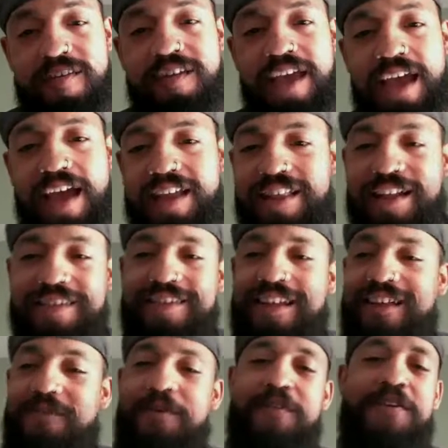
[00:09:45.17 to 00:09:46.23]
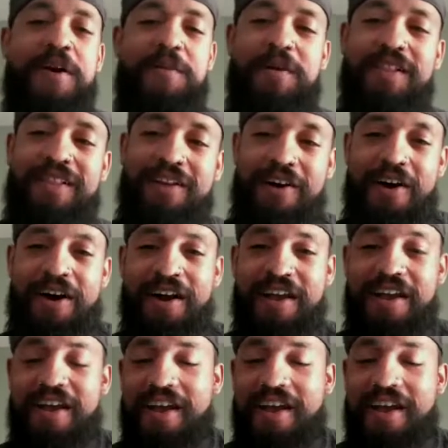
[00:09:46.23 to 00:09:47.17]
that we've come a long